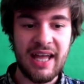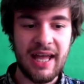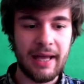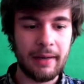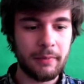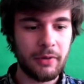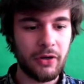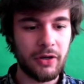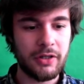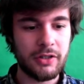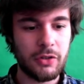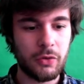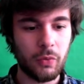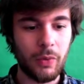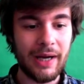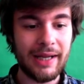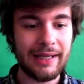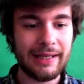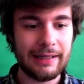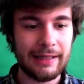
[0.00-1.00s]
I'm going to
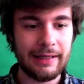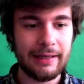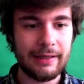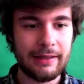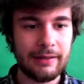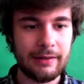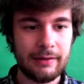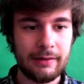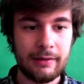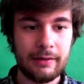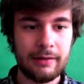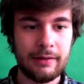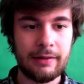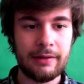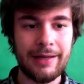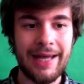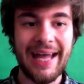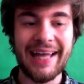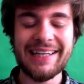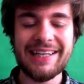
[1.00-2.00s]
right click
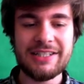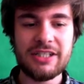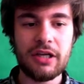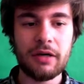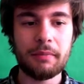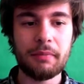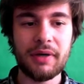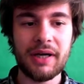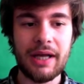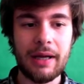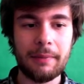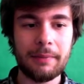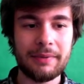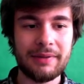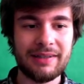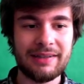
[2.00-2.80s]
and that's going to bring up